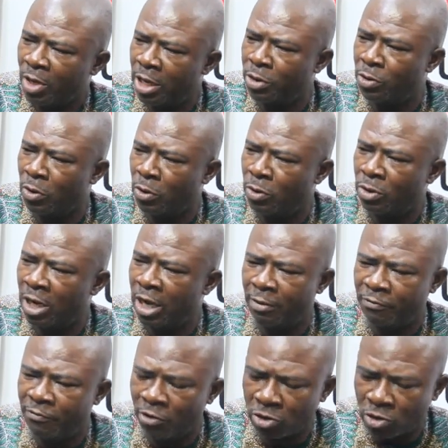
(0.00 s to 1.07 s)

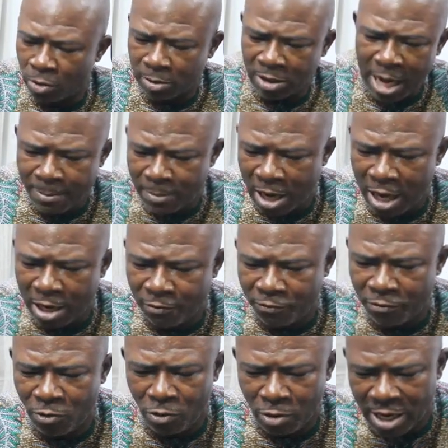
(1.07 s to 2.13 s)
For some time now, if
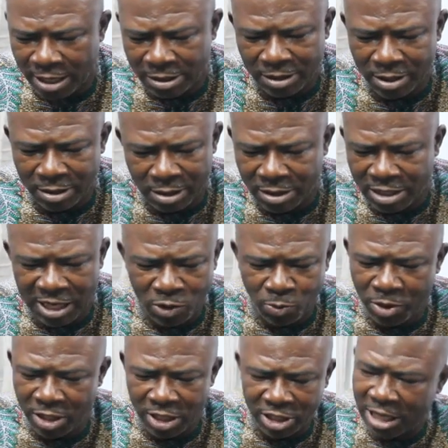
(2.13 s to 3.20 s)
you look at it, it has
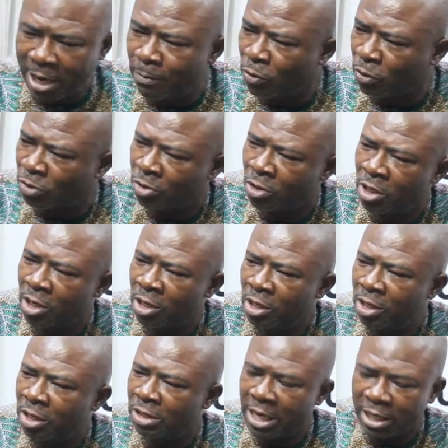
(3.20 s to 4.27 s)
been in the shambles.
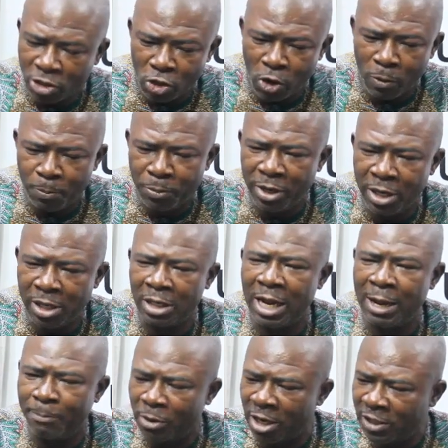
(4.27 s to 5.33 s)
It has not been
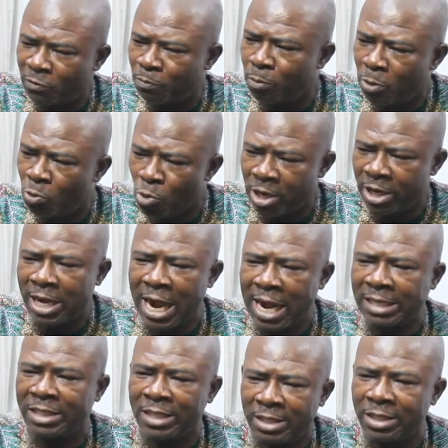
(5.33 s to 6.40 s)
a press week
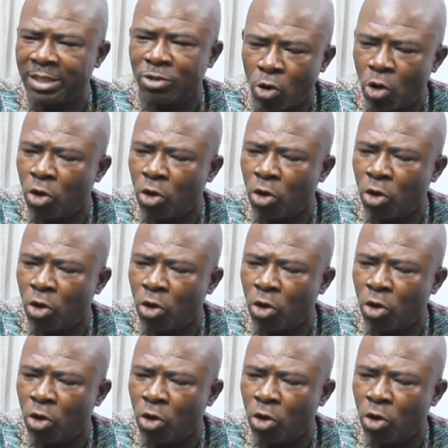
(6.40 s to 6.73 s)
as it